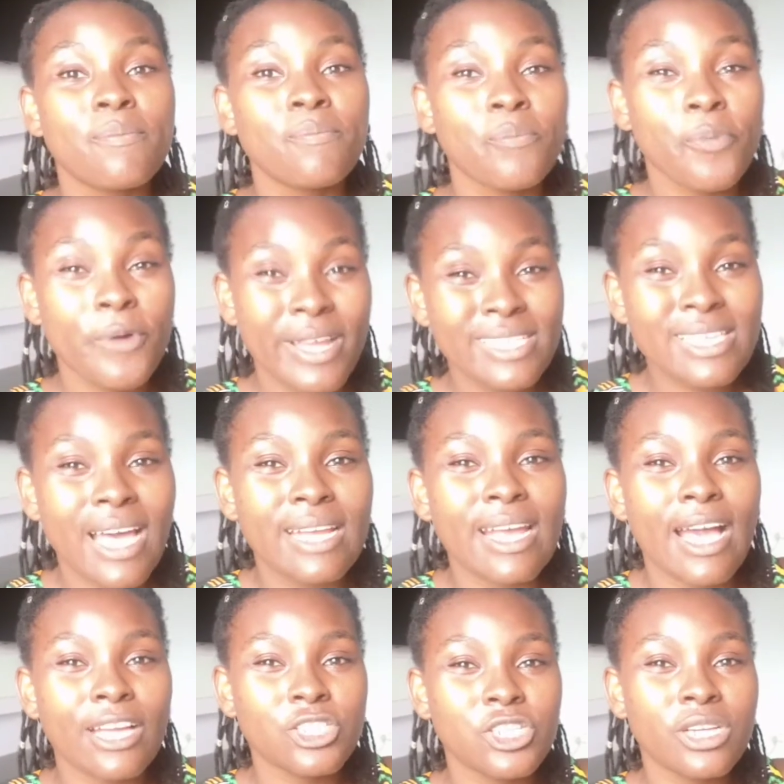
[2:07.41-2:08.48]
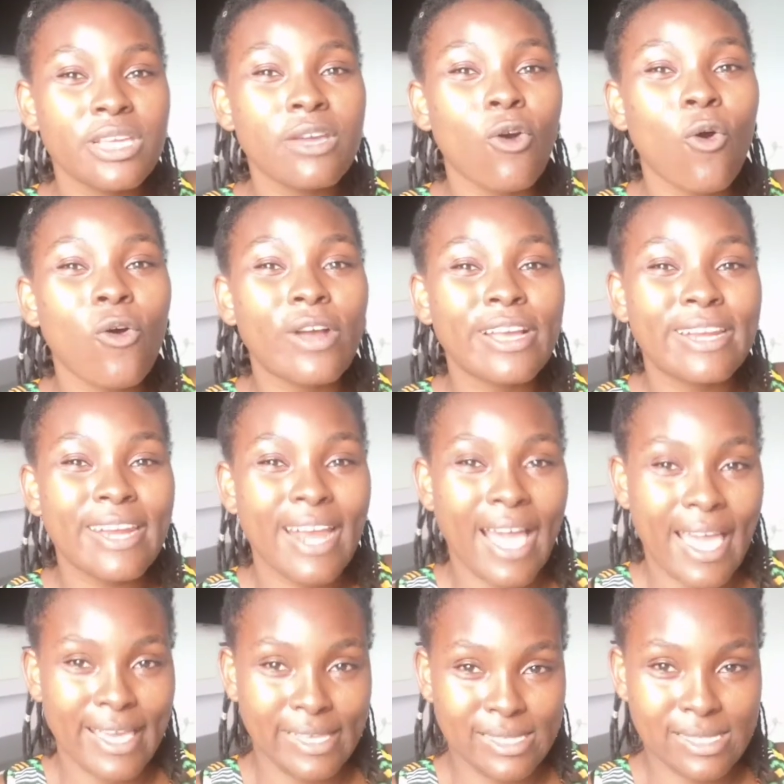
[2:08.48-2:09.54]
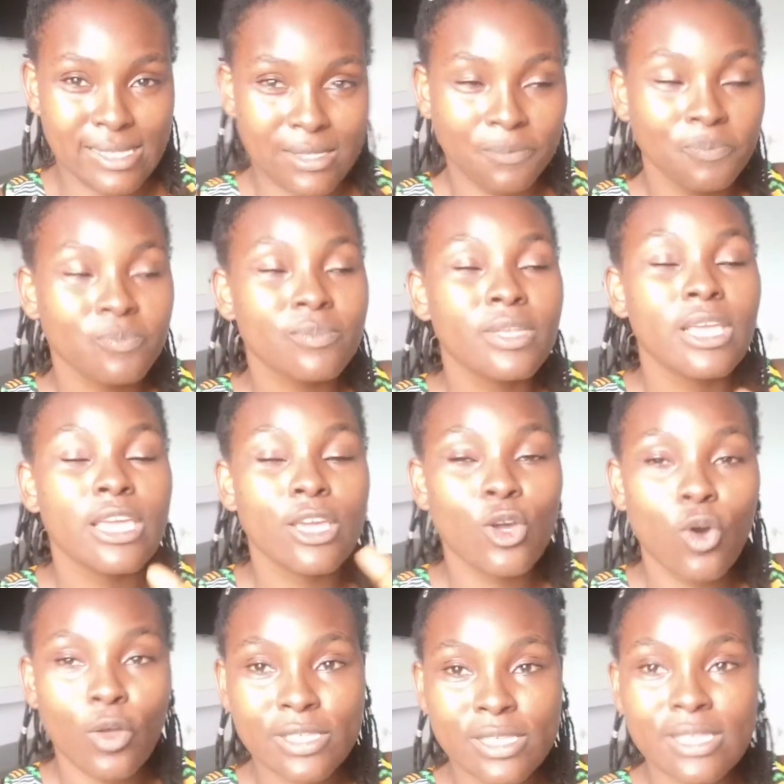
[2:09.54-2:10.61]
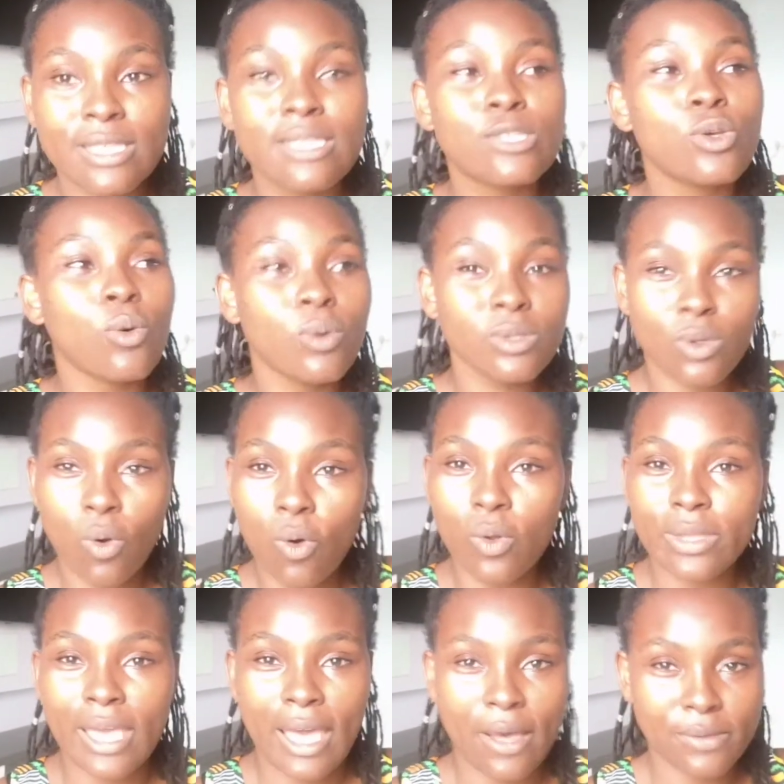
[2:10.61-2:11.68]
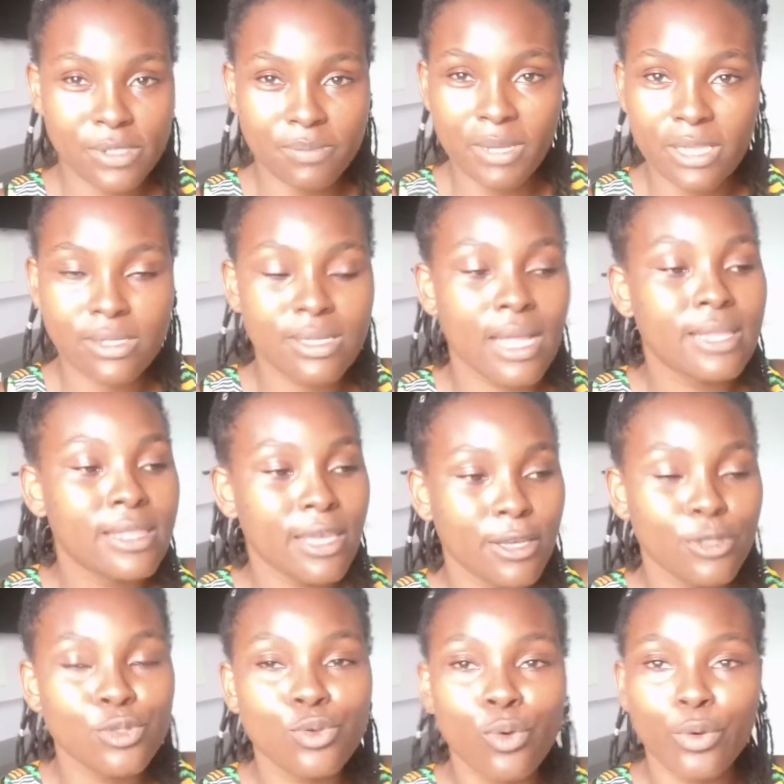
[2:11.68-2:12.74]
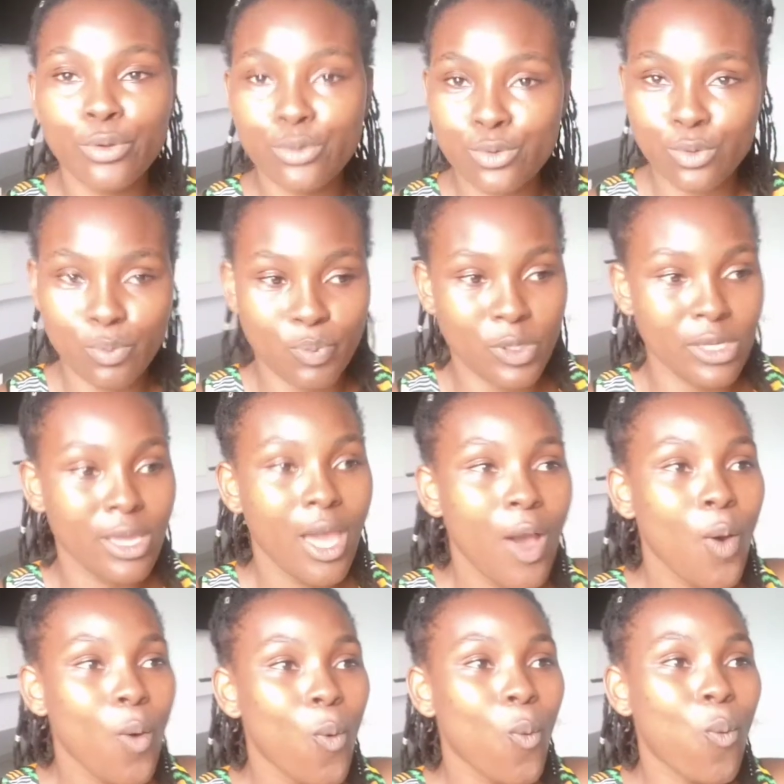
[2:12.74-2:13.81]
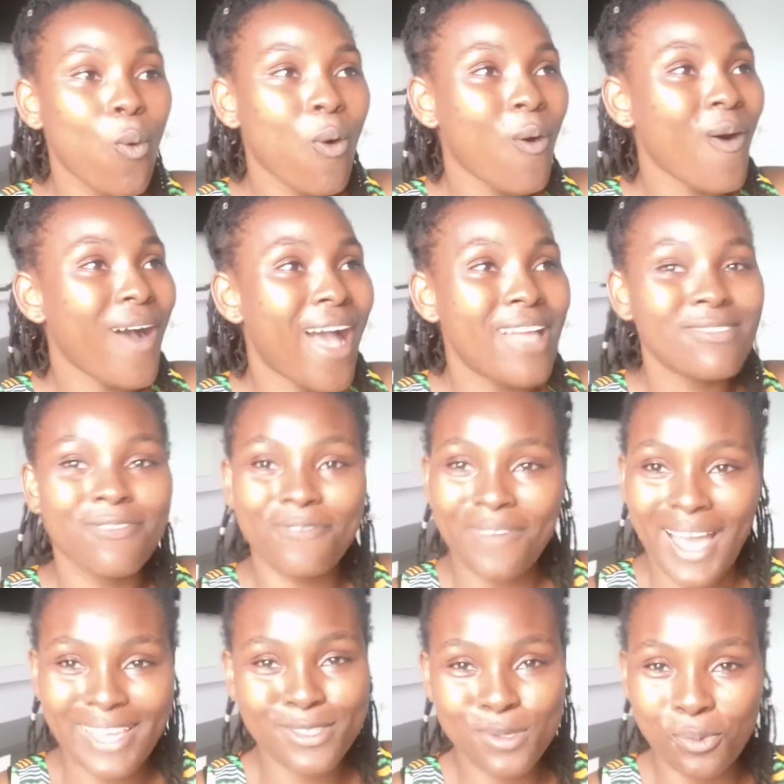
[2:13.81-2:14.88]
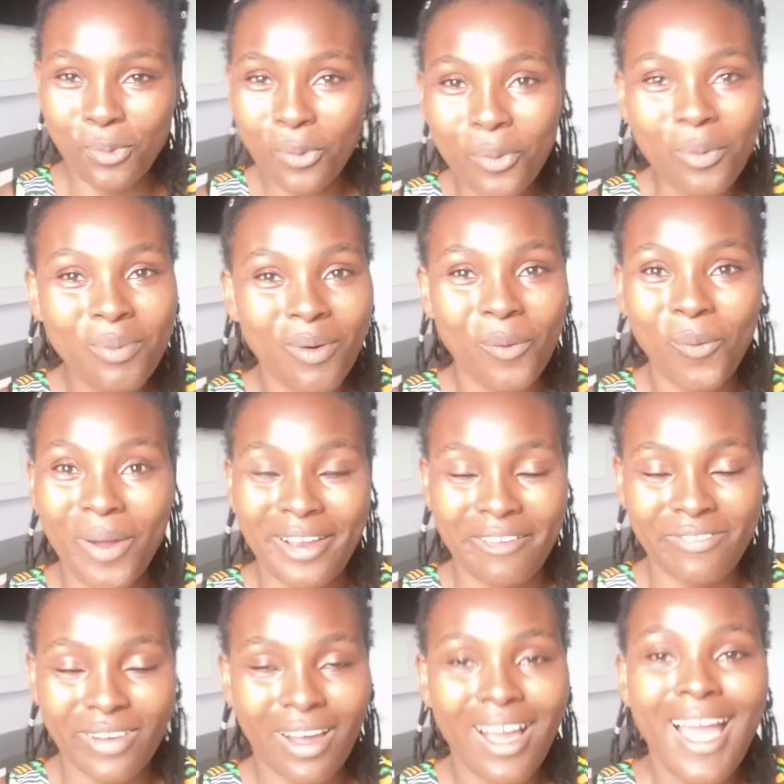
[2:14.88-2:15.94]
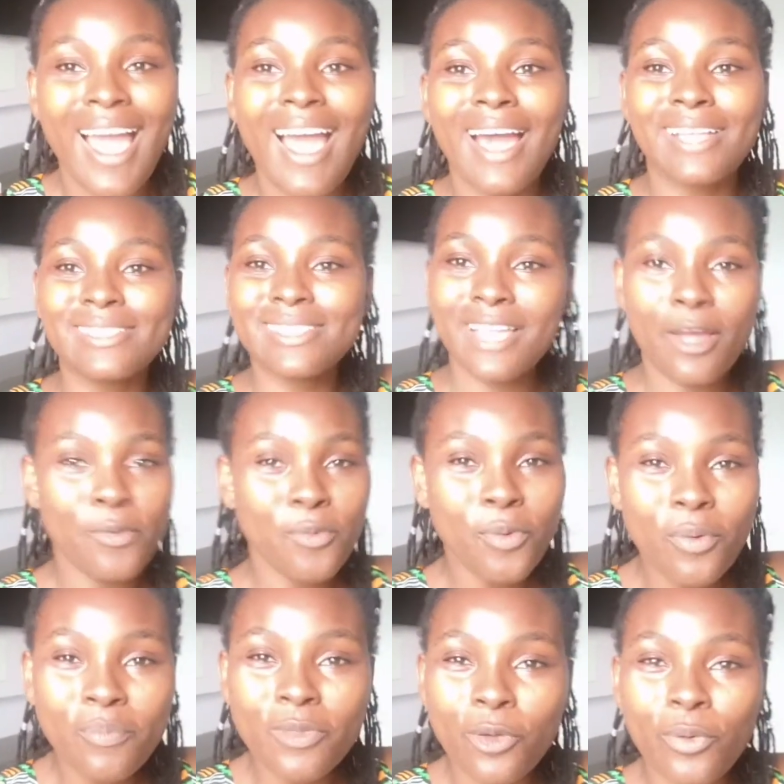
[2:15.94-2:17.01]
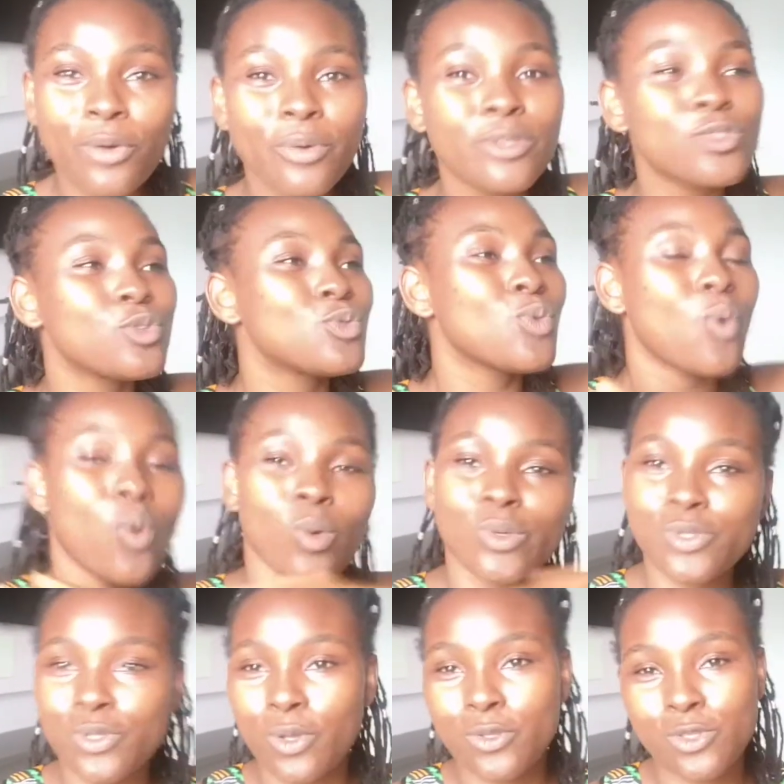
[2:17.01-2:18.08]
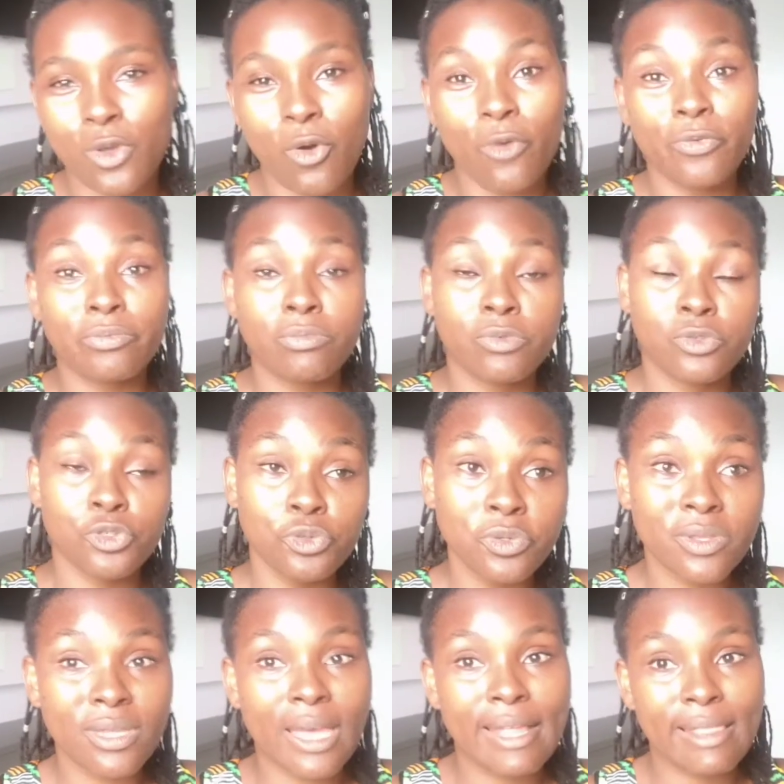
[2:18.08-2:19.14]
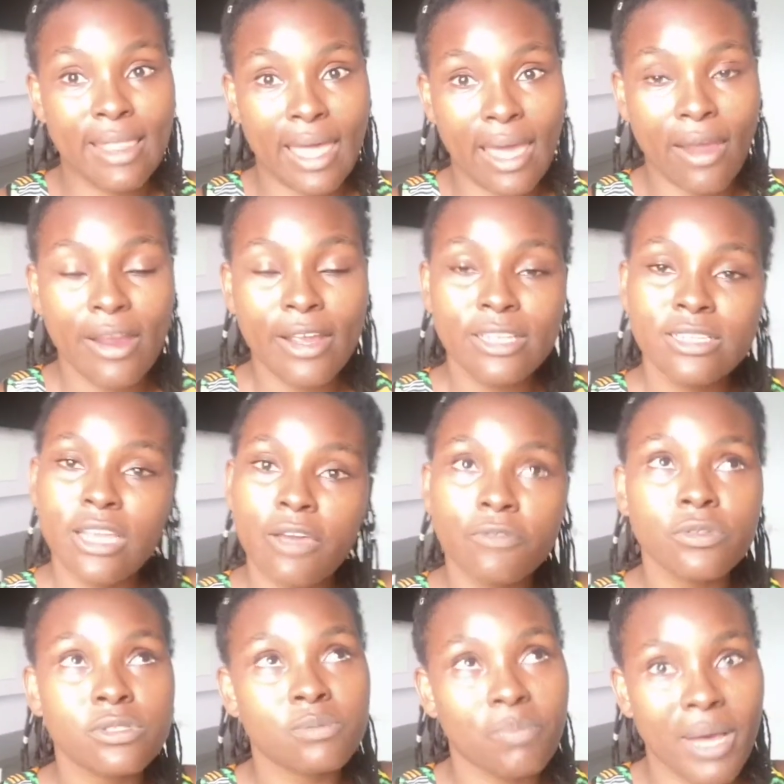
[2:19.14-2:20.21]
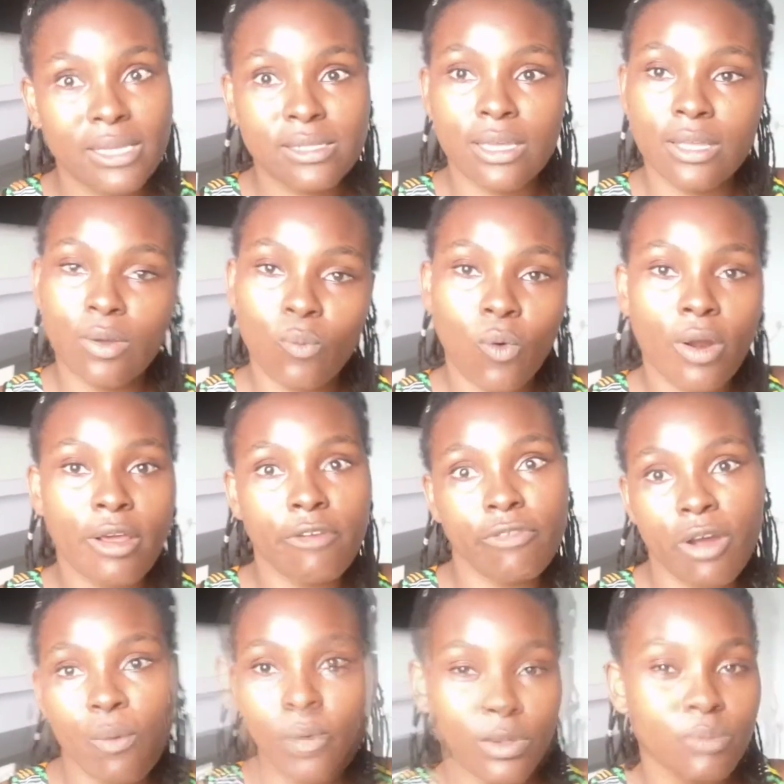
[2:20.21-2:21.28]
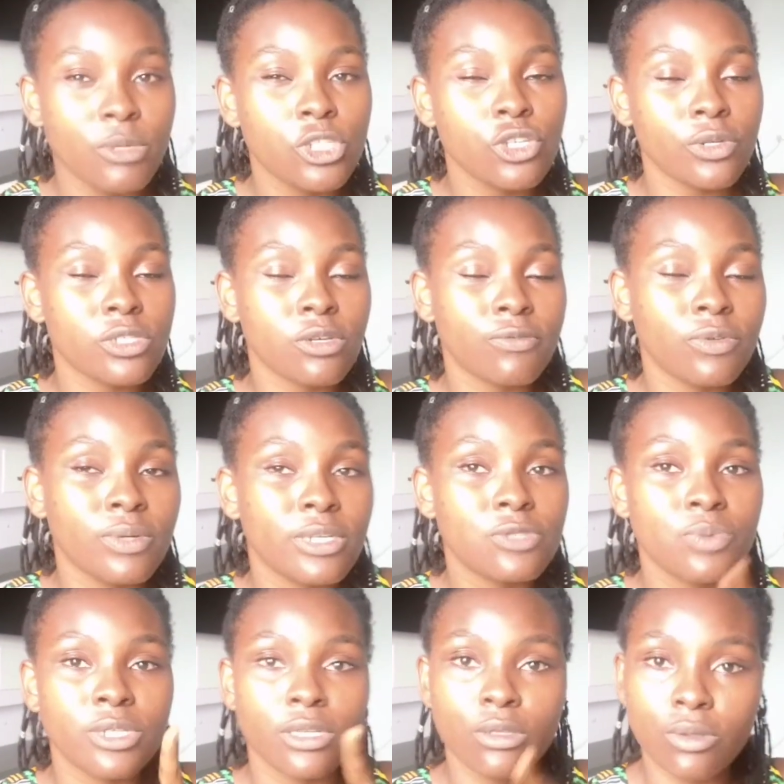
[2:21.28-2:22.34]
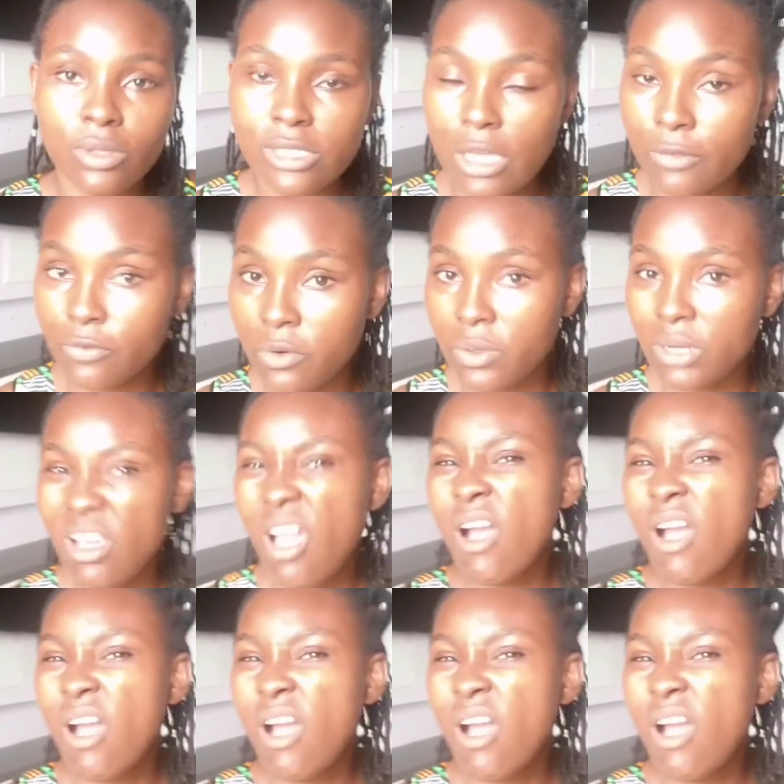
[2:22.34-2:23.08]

Praise had actually organized. He told all the housemates that there is going to be war and fight room or whatever. And in that room, they were going to do all sorts of truth and dare, devil's basket, whatever. Majority of viewers really looked out for it.